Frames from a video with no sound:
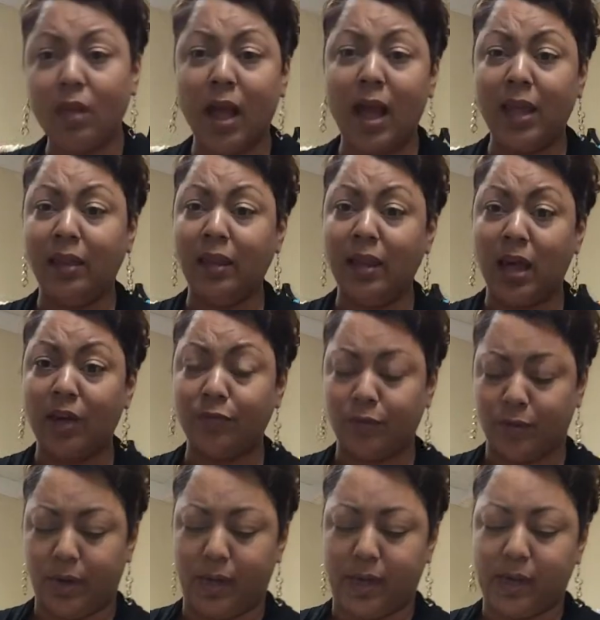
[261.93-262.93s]
I love
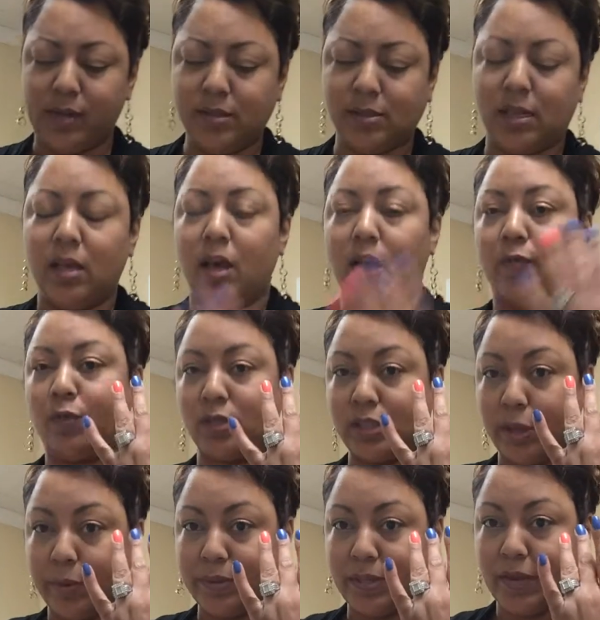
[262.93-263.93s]
rings. Of course,
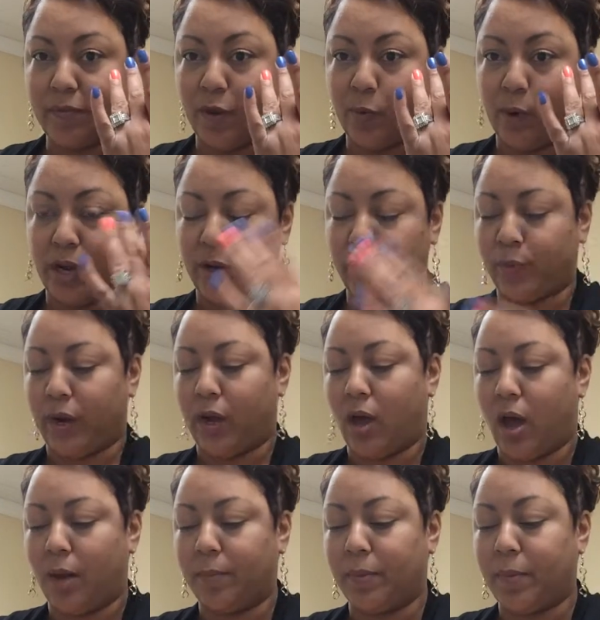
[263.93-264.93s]
I always have my wedding ring
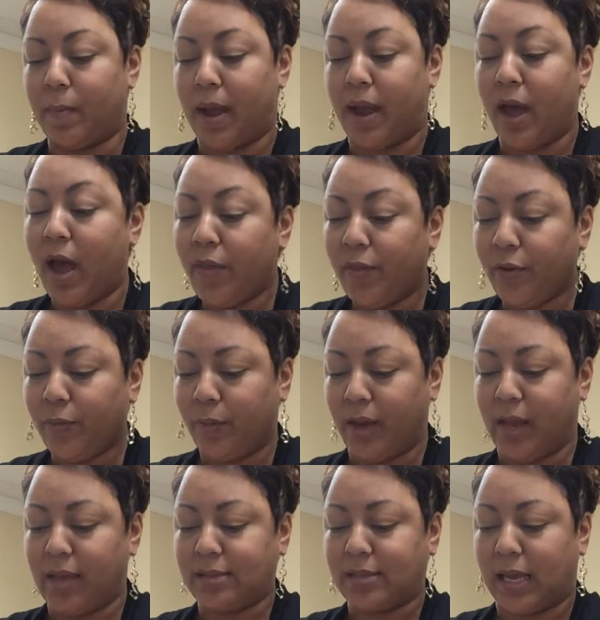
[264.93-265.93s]
on, but my other
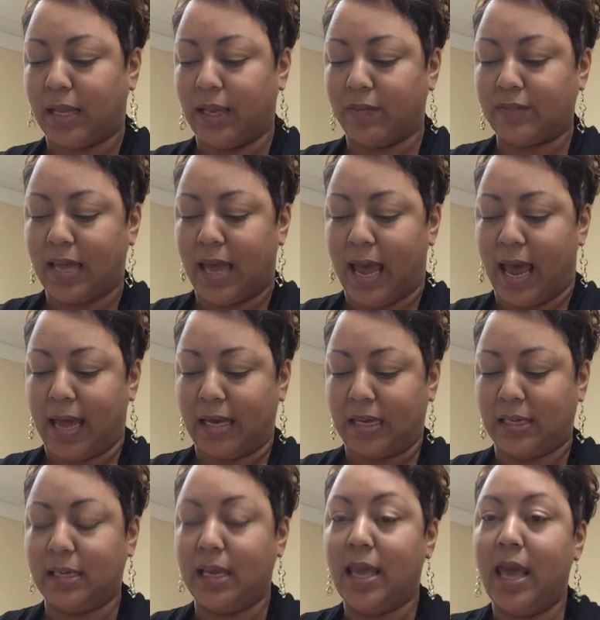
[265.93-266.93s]
rings I love to add
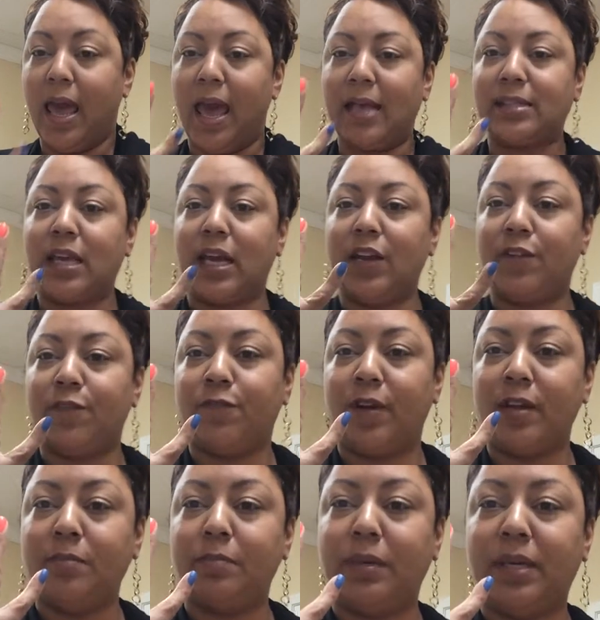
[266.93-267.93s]
in as kind of
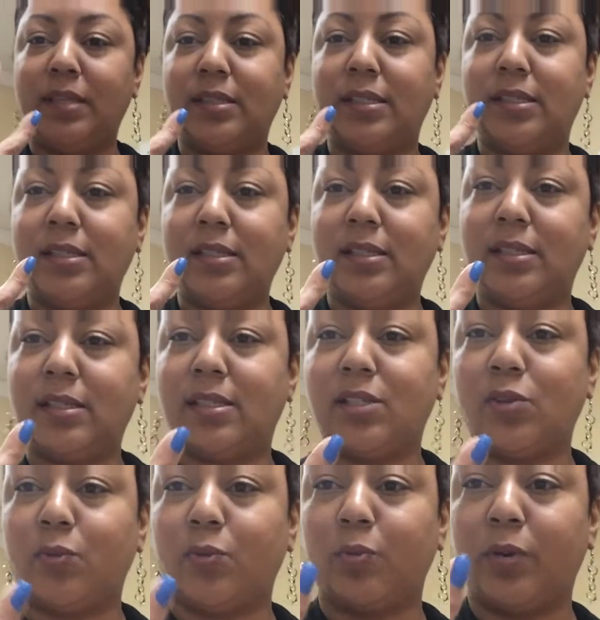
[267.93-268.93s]
fun pieces. This
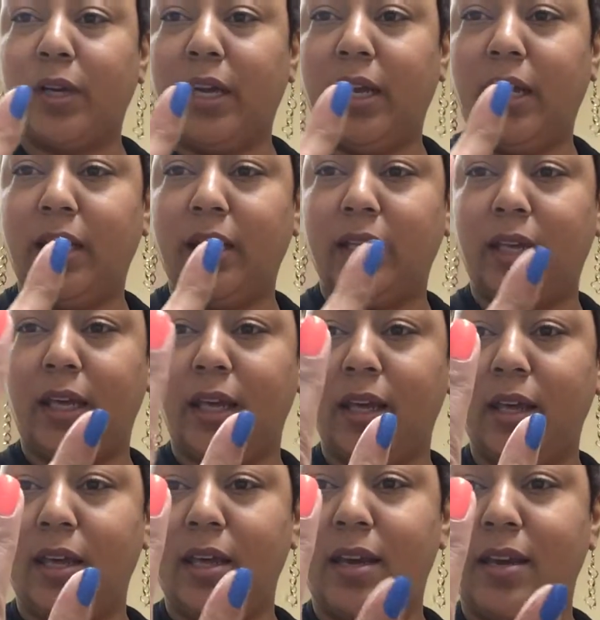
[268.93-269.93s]
is a
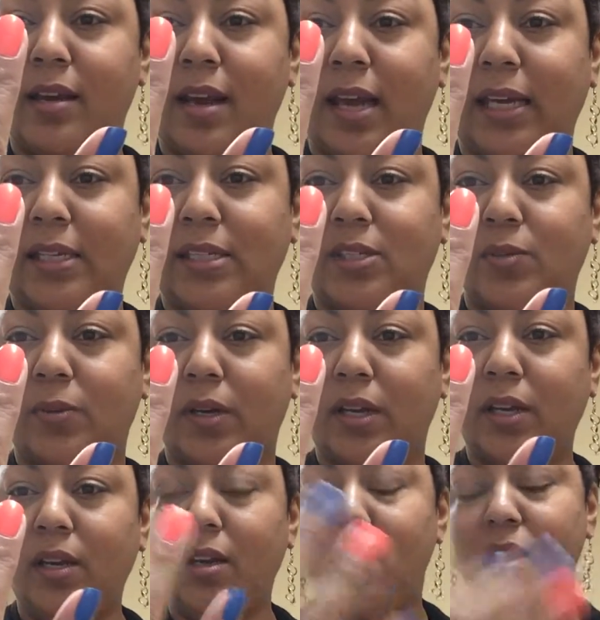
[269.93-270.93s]
really nice
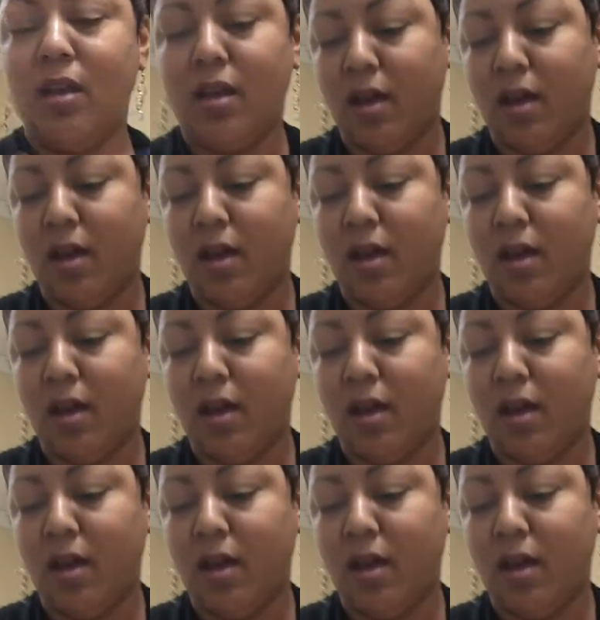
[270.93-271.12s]
one.